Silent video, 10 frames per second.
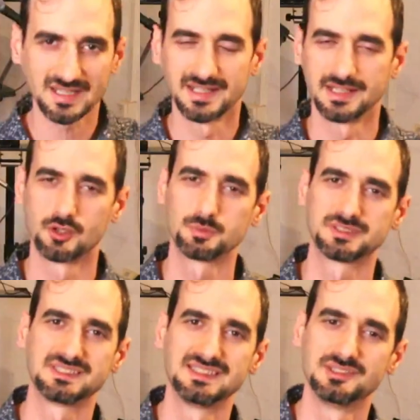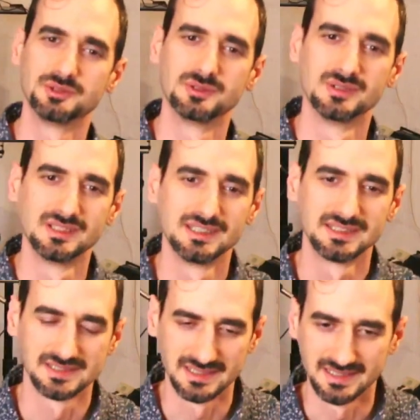And I hope to see you
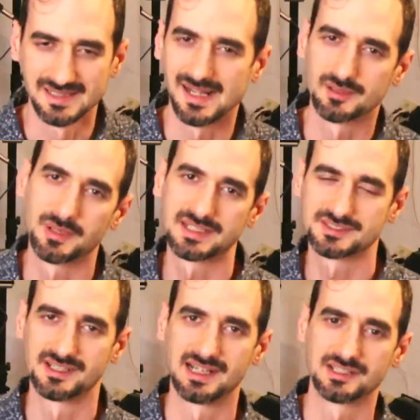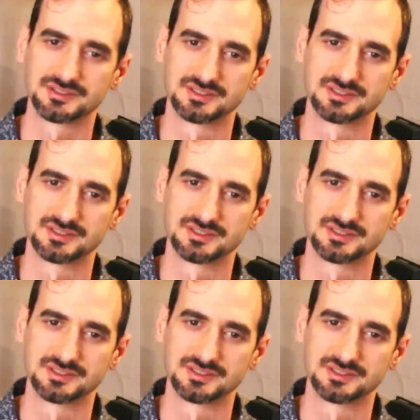tonight at Alabaster House.